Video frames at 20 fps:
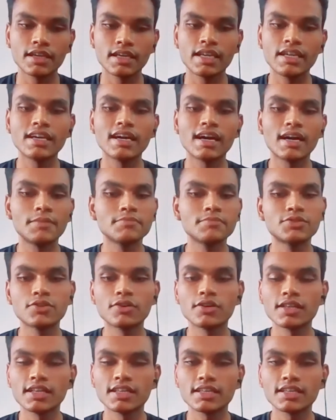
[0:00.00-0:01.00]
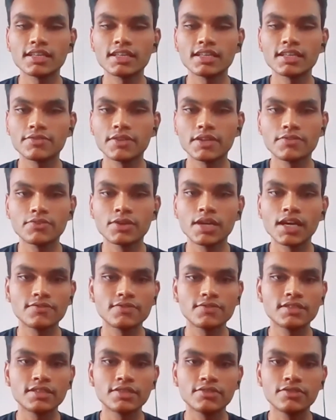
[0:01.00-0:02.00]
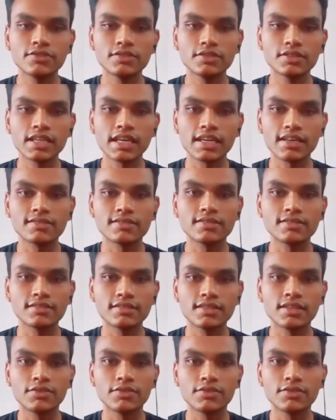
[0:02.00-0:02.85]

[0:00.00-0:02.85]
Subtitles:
I'm sure, like if you have serious cases,